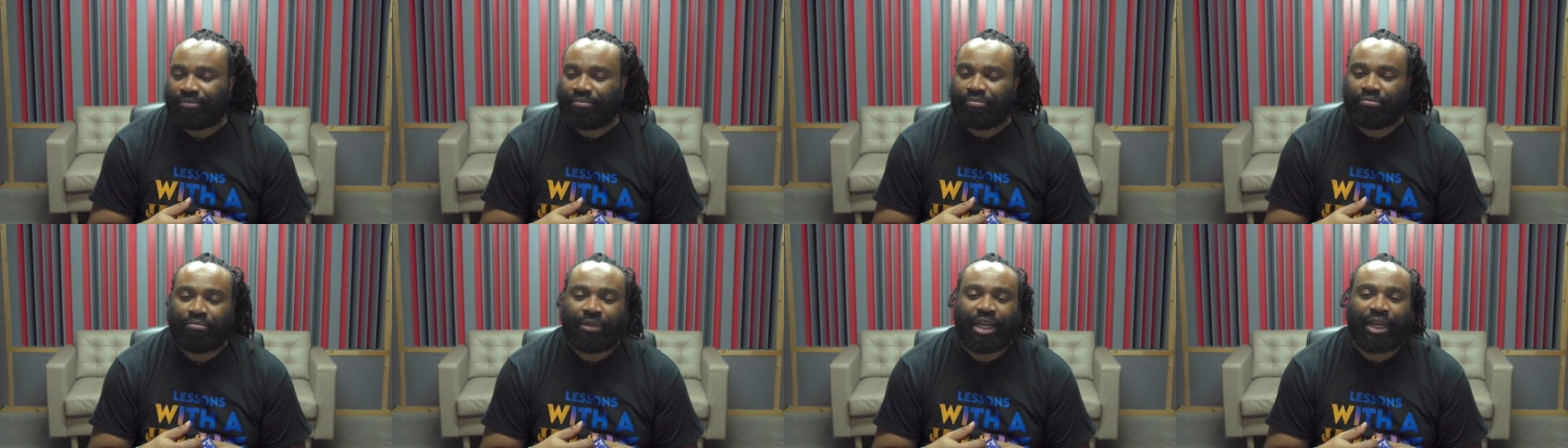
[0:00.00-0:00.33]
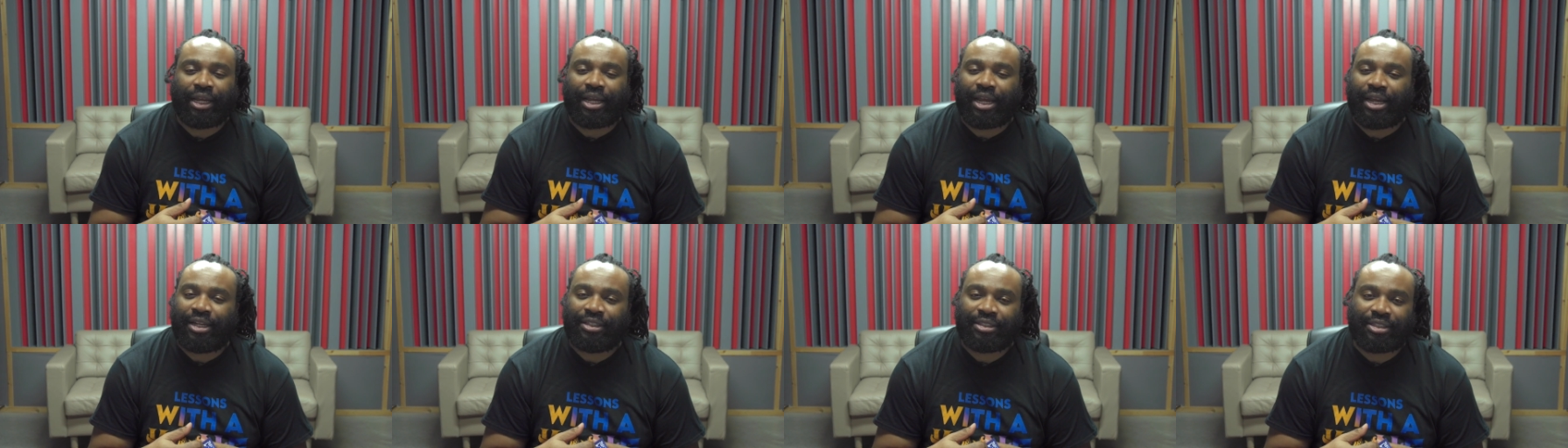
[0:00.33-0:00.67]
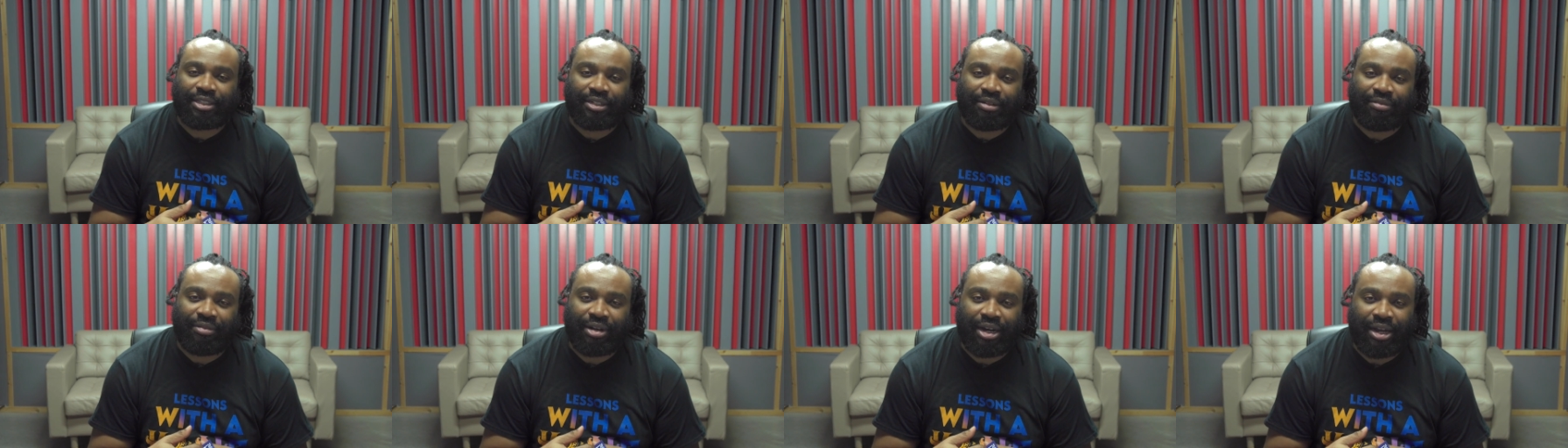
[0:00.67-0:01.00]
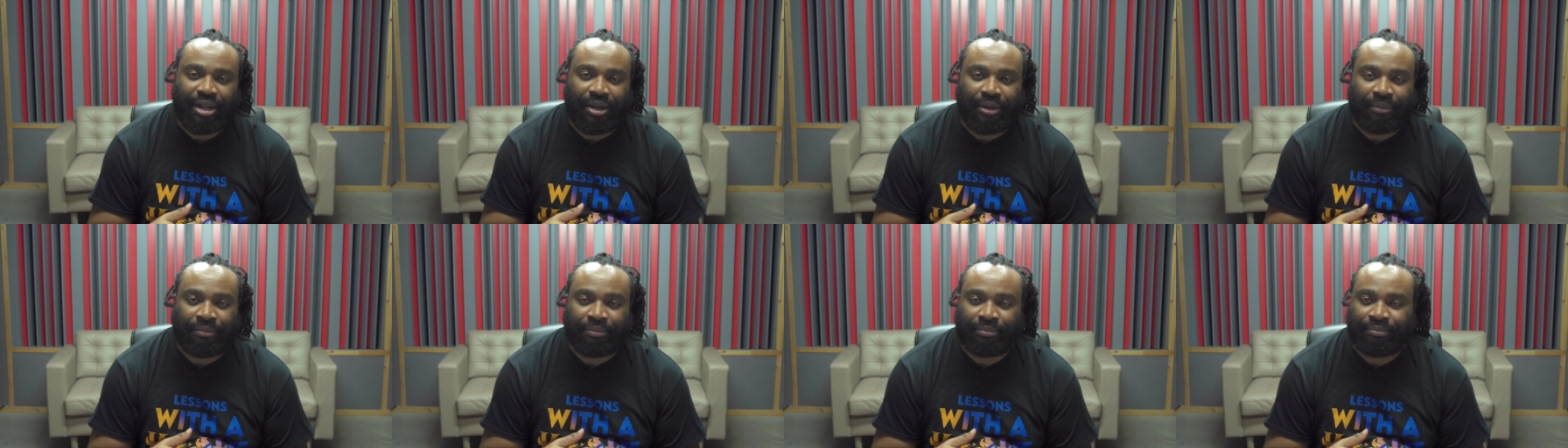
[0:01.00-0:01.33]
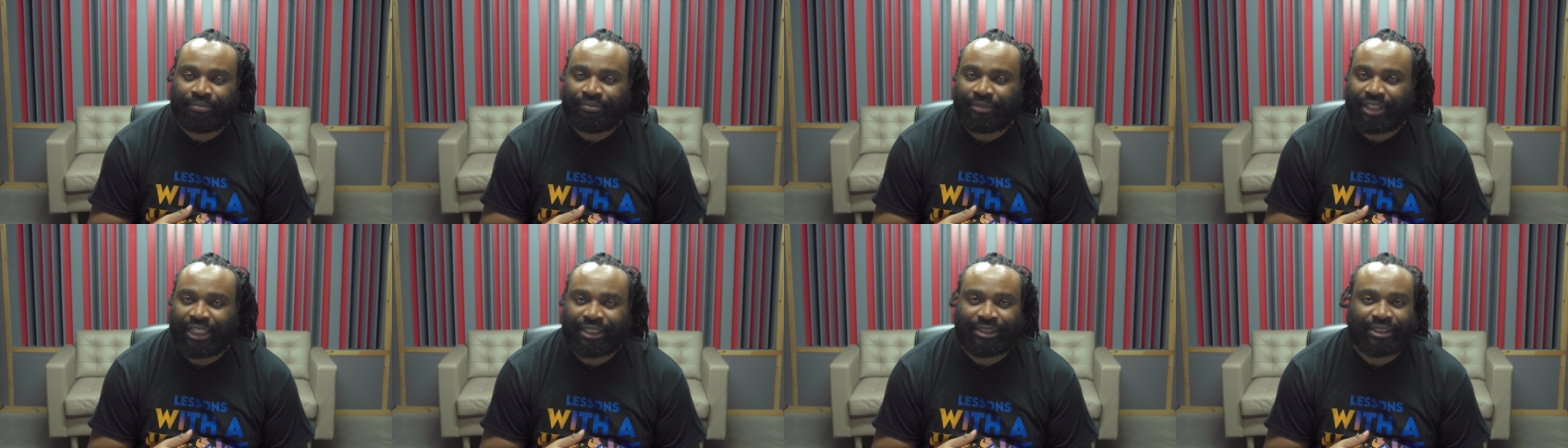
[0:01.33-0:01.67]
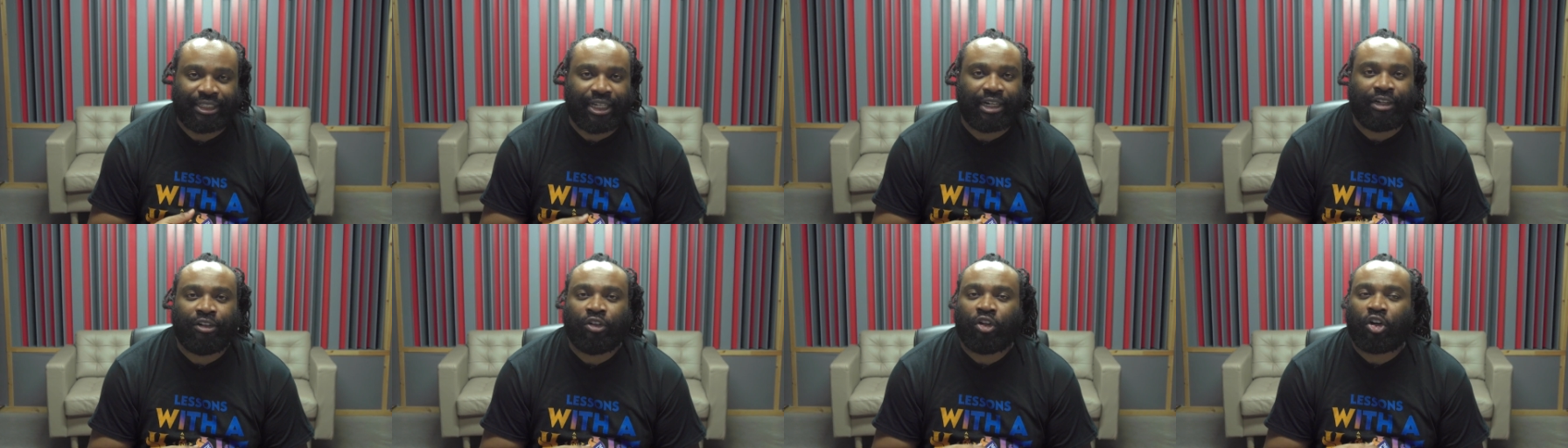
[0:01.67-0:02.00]
make our Instagram a
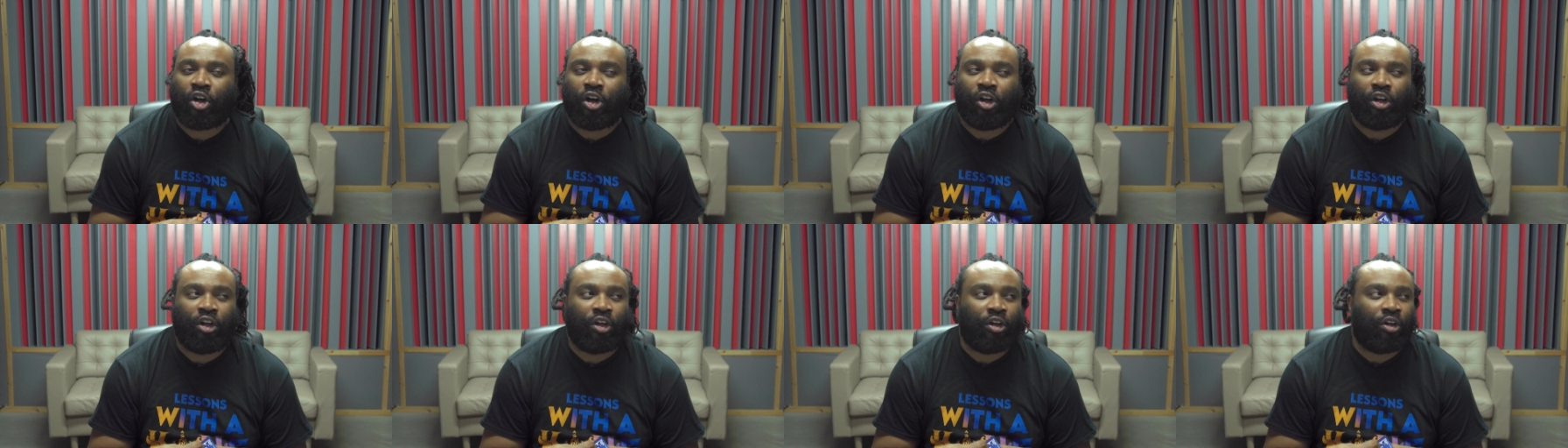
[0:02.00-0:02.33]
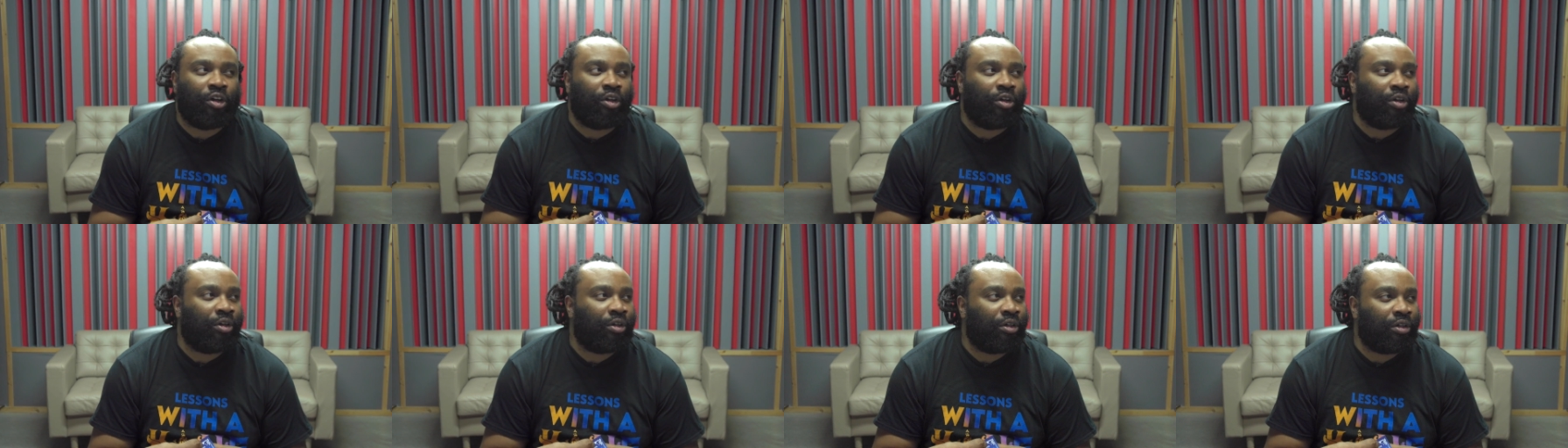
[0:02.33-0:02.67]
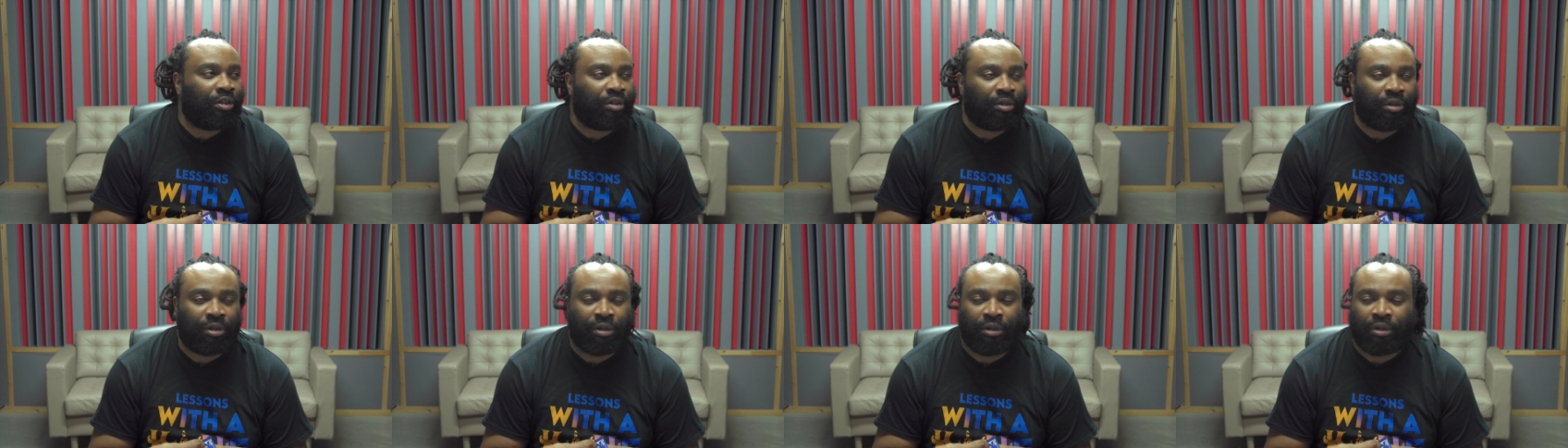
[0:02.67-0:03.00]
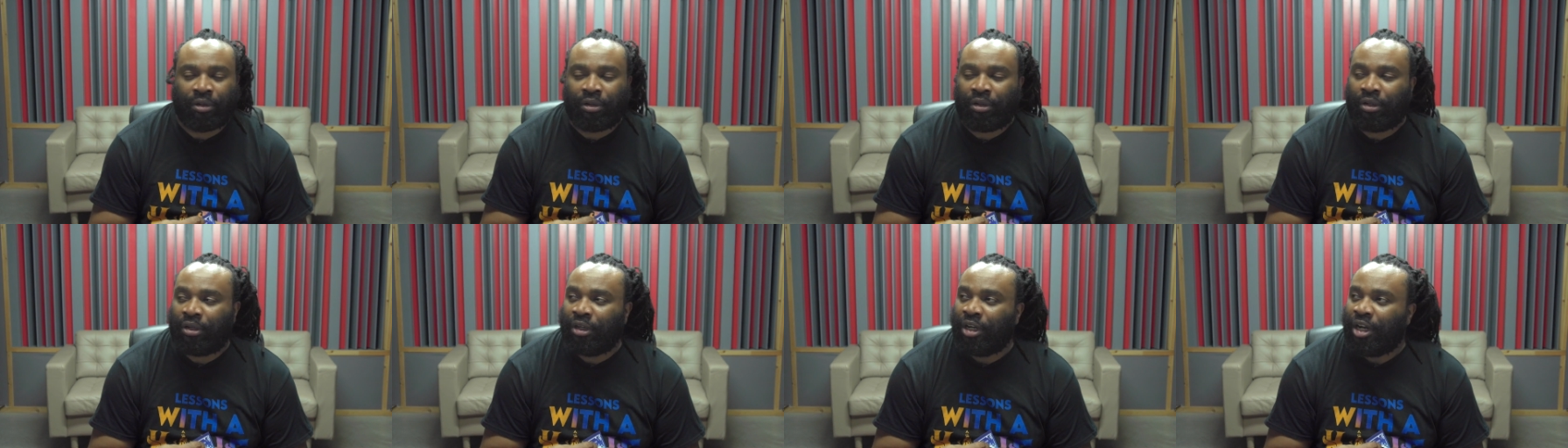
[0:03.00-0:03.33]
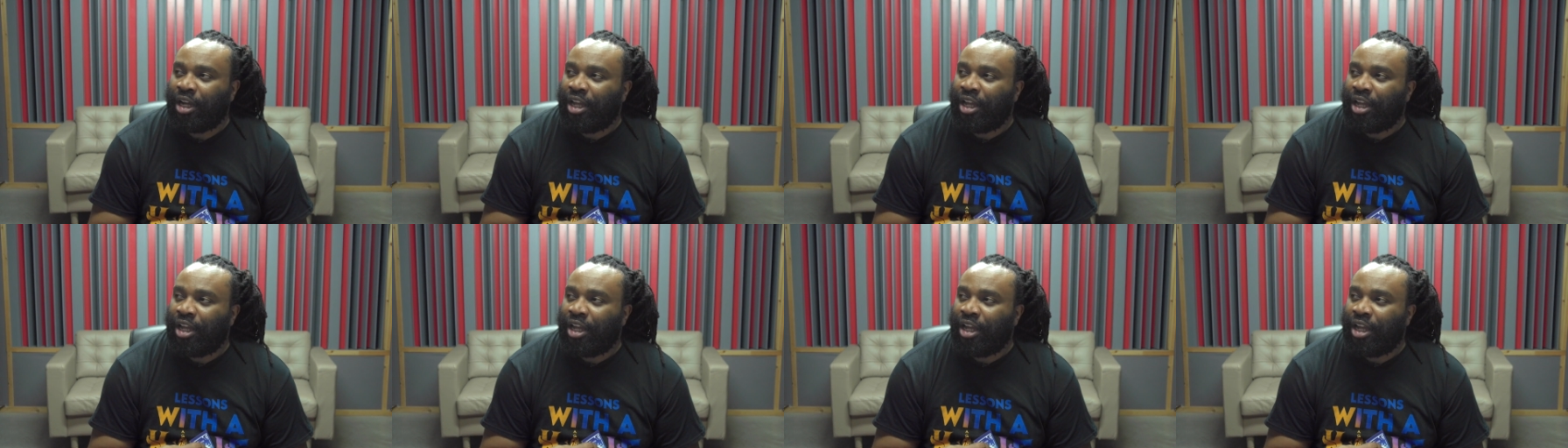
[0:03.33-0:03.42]
certain color or